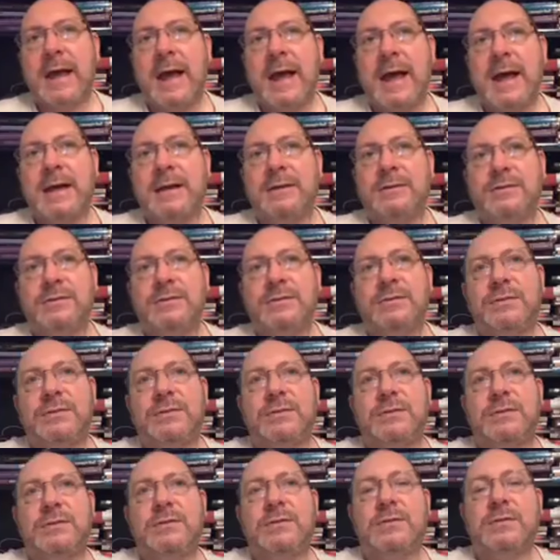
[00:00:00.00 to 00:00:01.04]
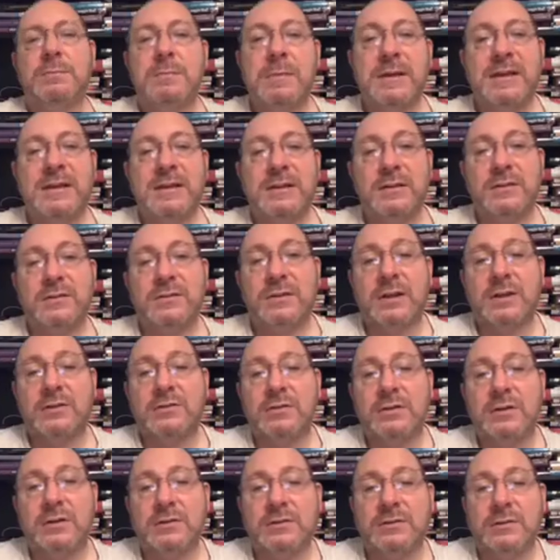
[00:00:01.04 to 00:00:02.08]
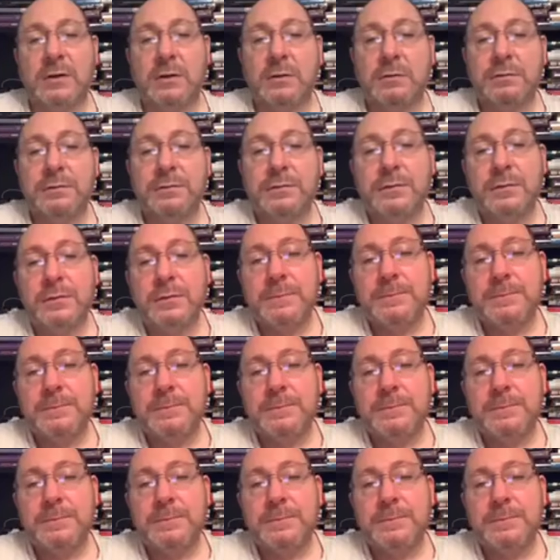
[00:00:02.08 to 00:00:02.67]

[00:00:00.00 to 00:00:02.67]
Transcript: as just making the session itself.